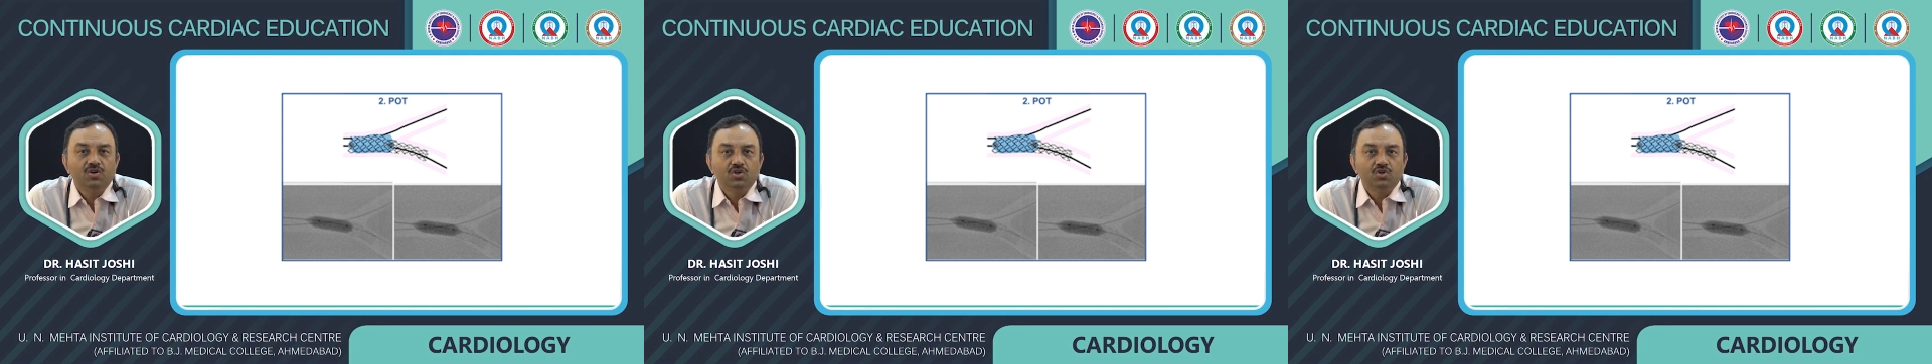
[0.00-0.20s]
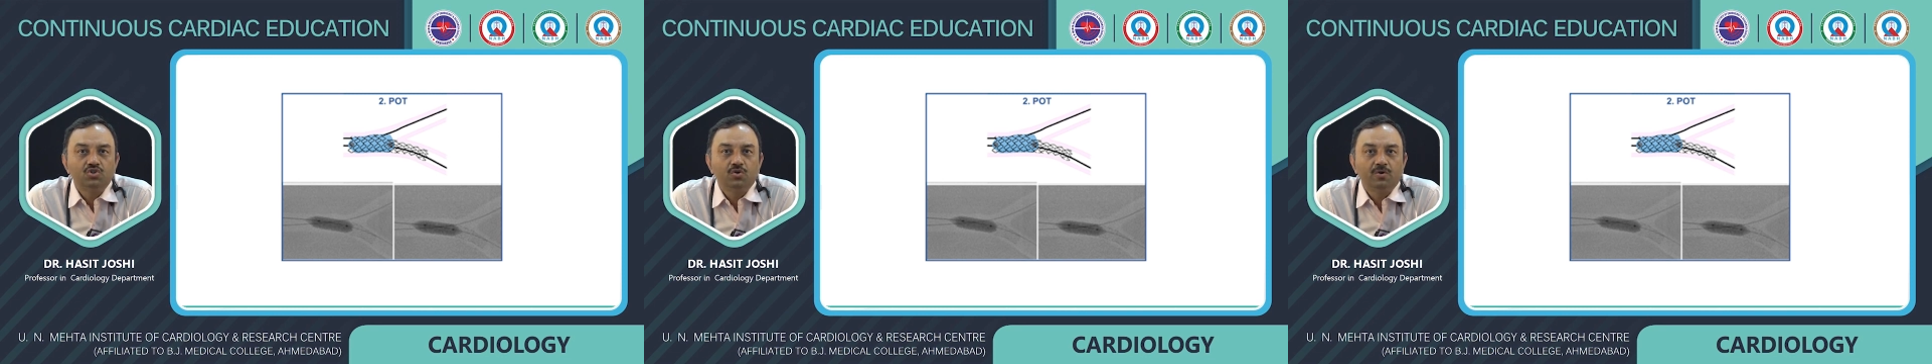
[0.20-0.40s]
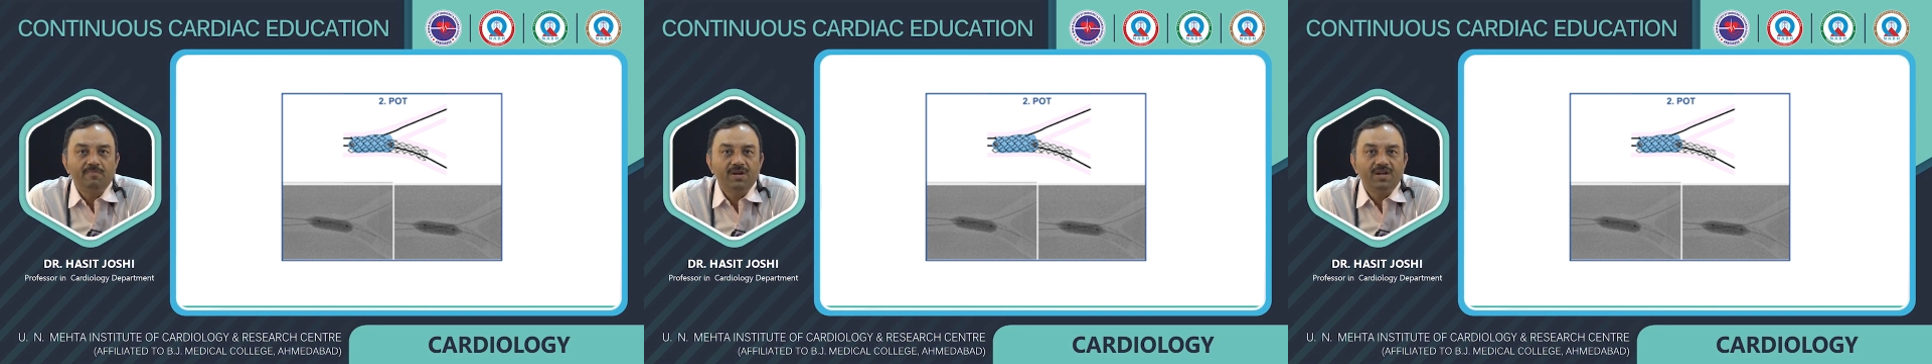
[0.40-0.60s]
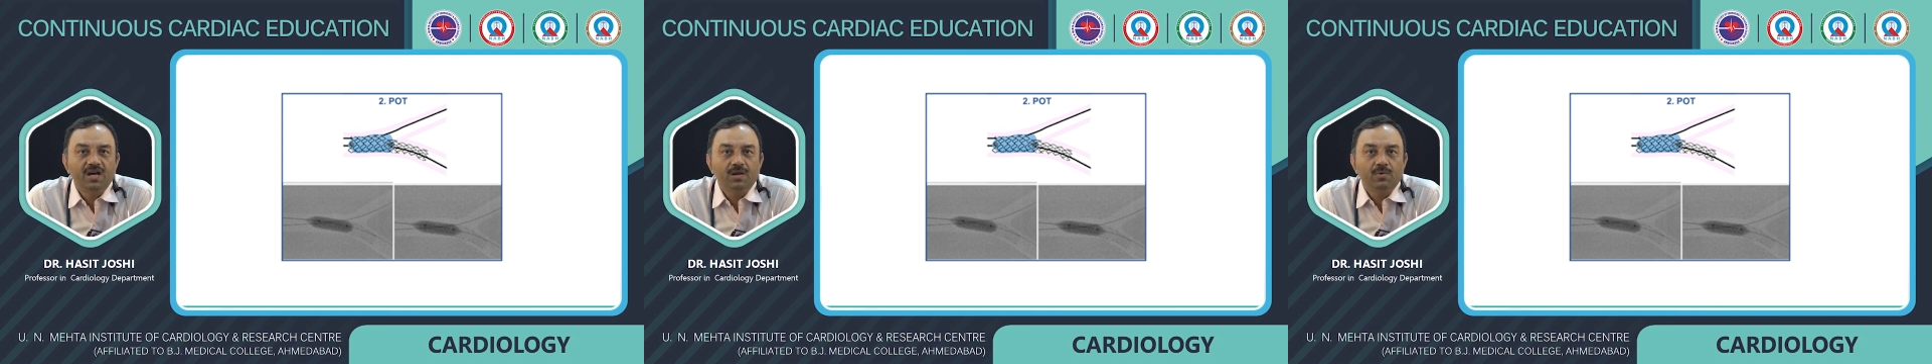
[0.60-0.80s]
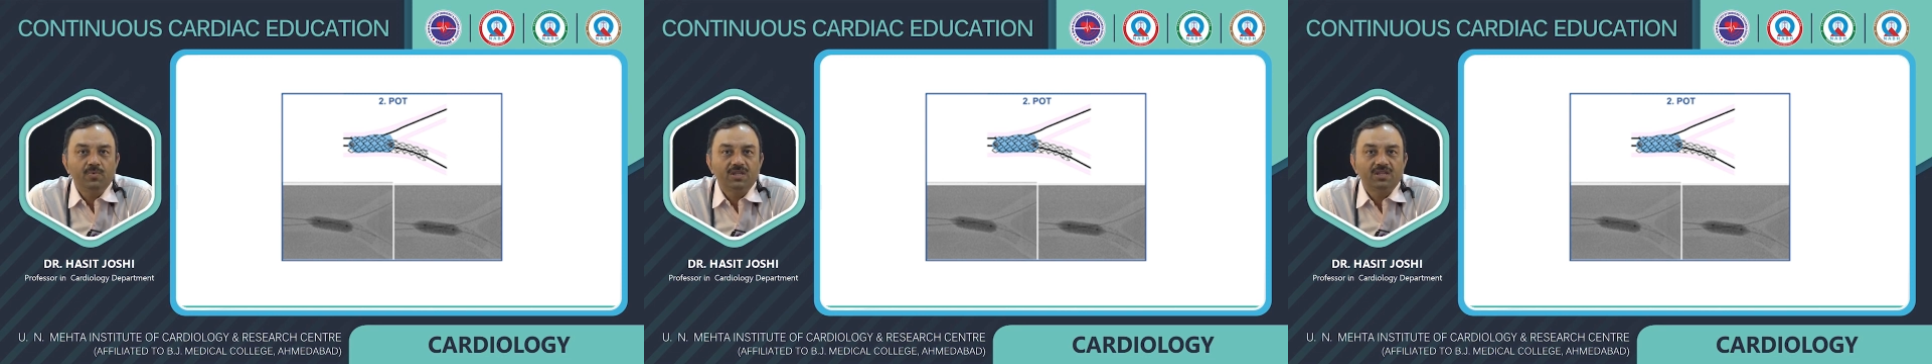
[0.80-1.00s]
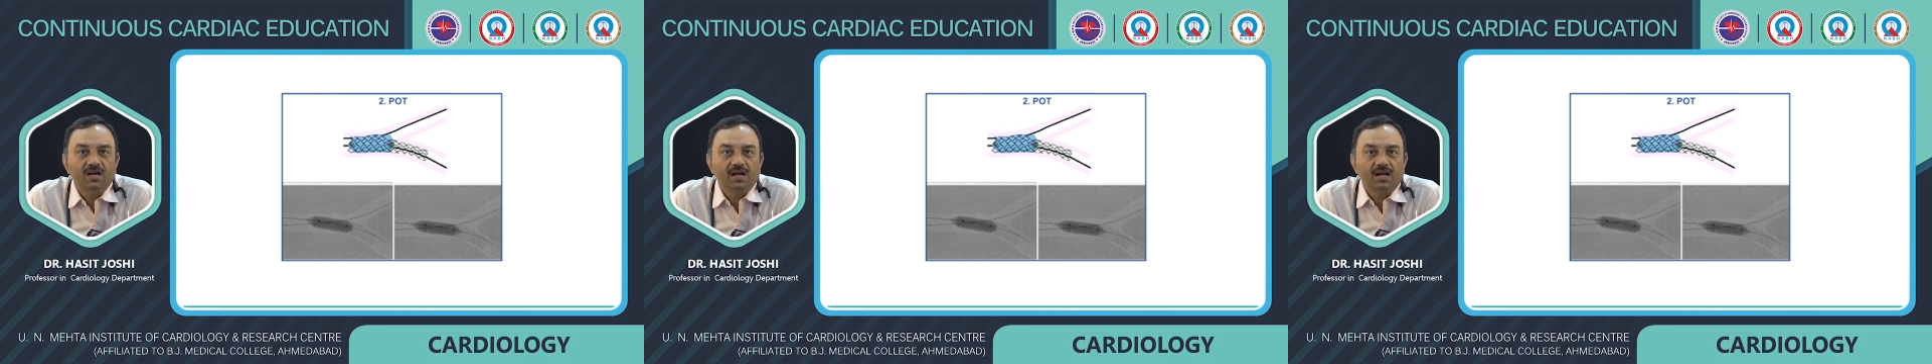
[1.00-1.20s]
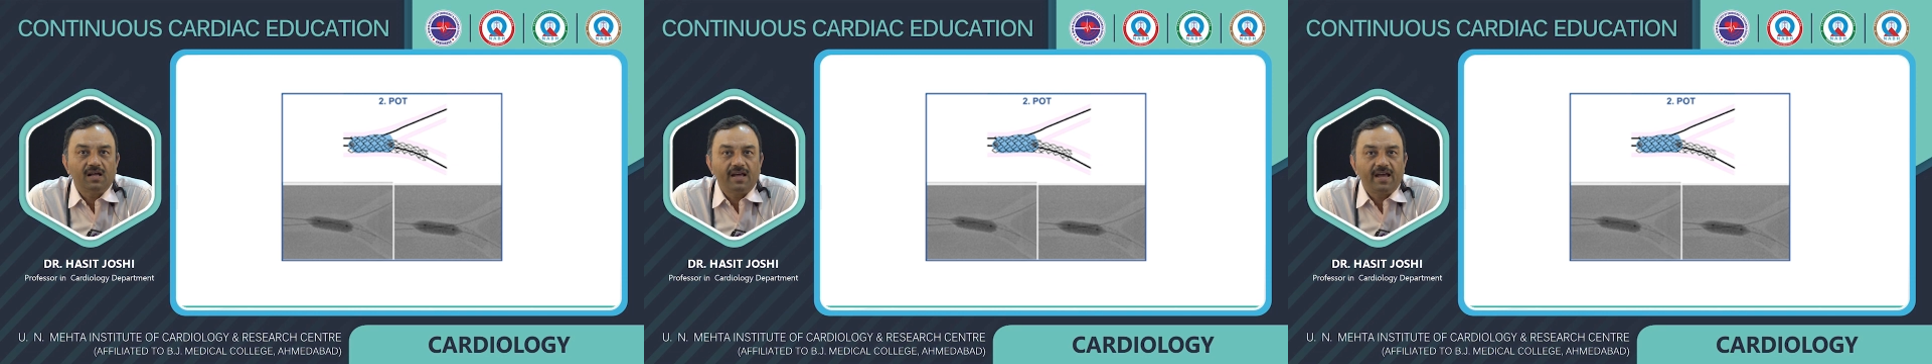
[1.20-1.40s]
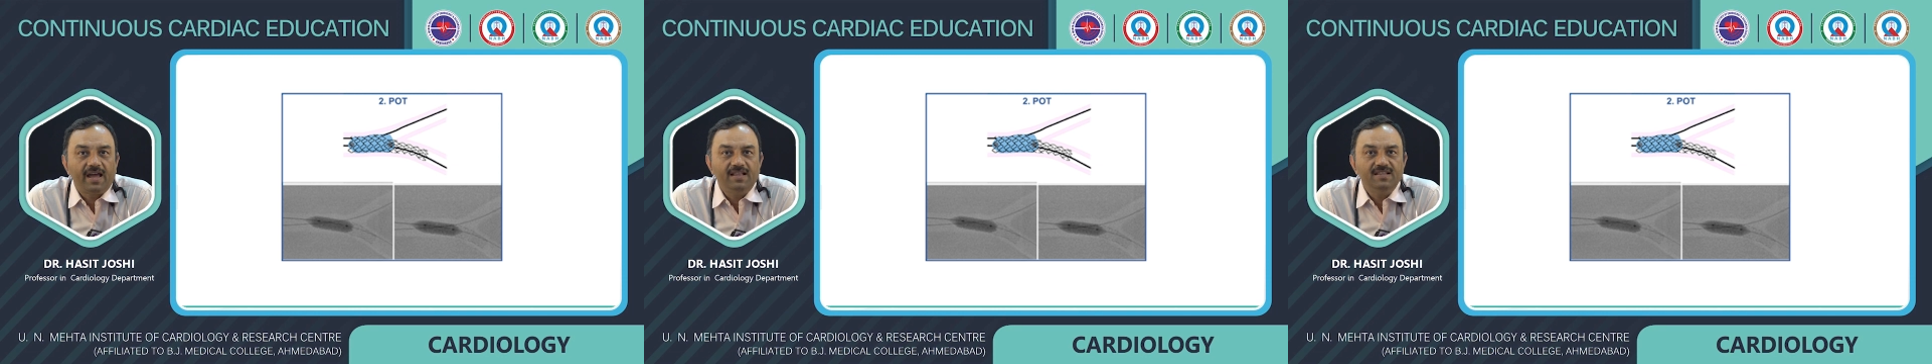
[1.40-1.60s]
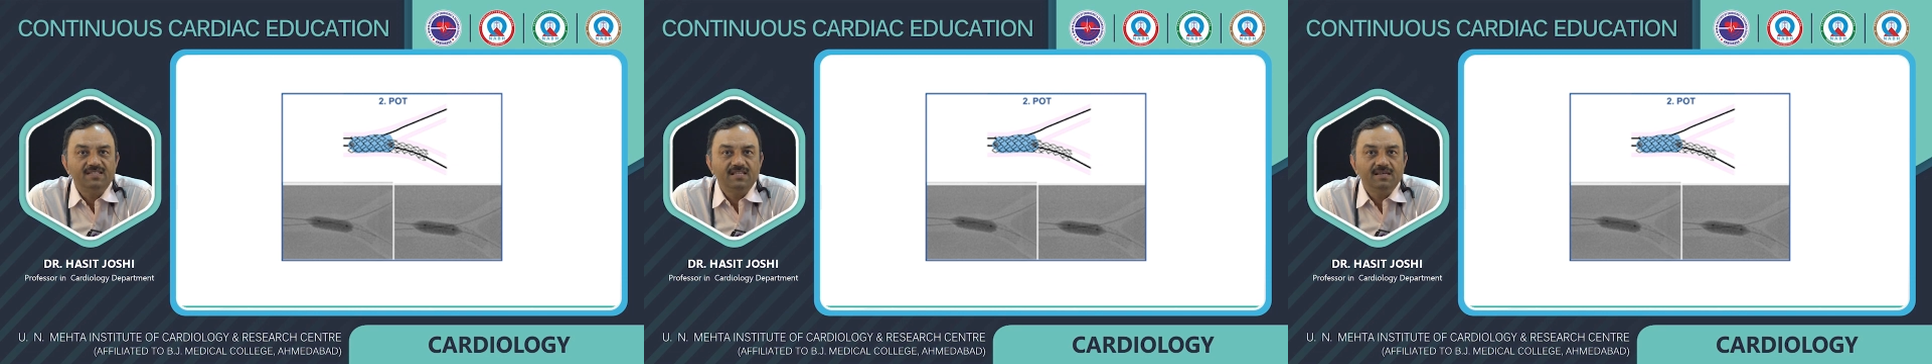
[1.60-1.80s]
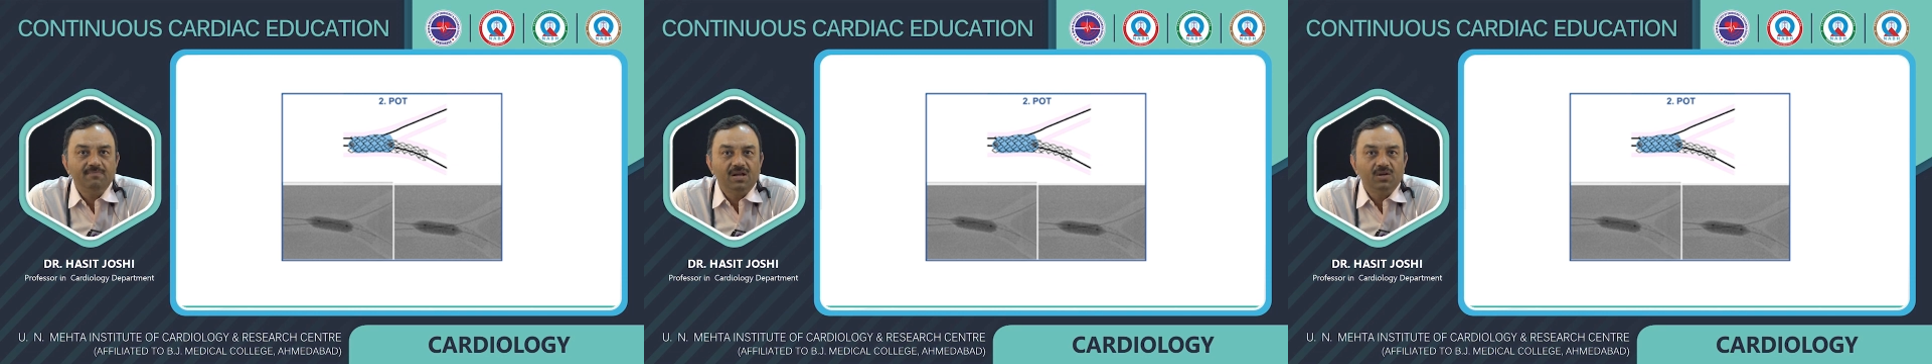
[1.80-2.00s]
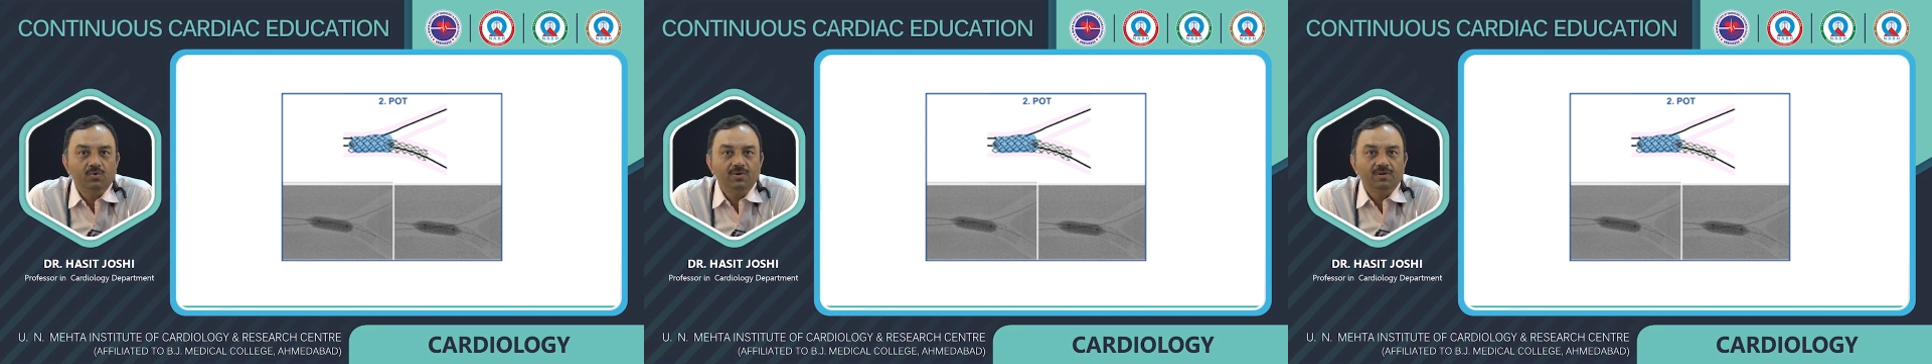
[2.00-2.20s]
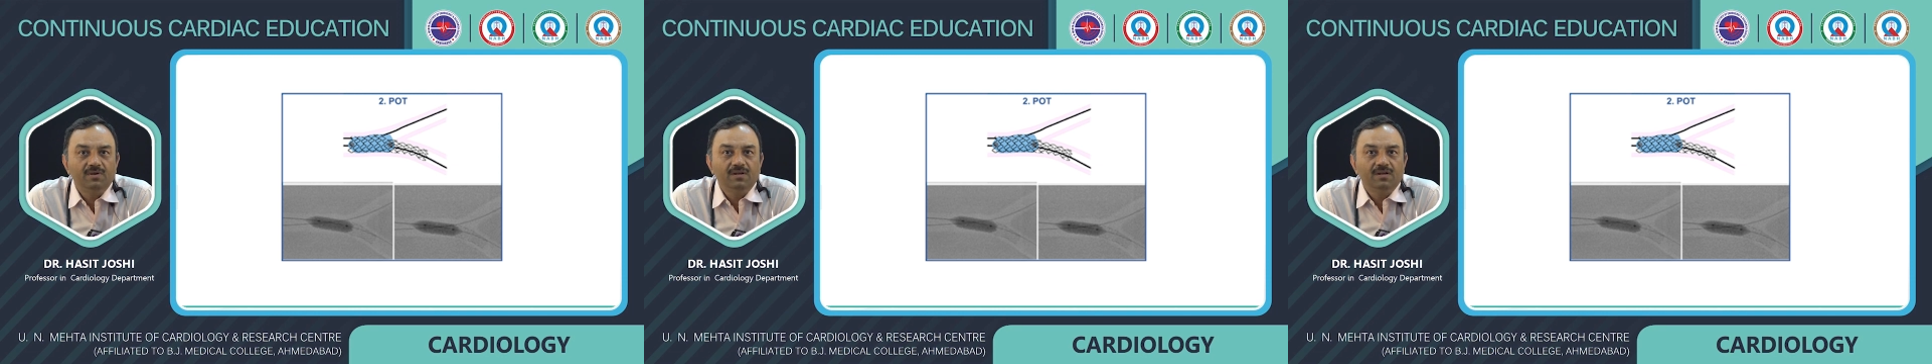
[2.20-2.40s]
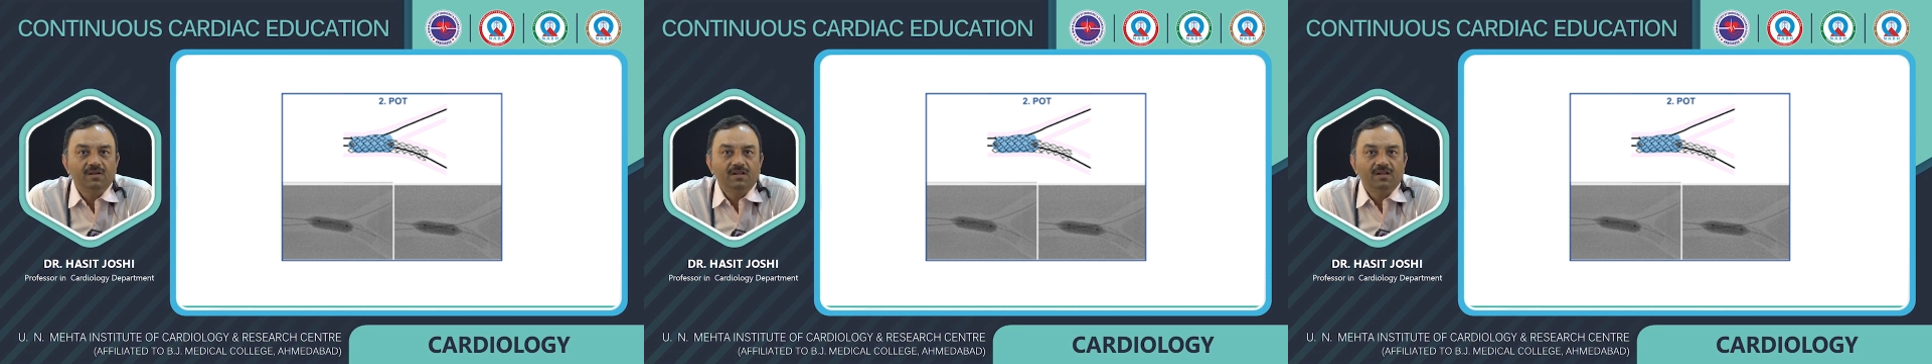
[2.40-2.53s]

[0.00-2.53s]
should be done with a NC balloon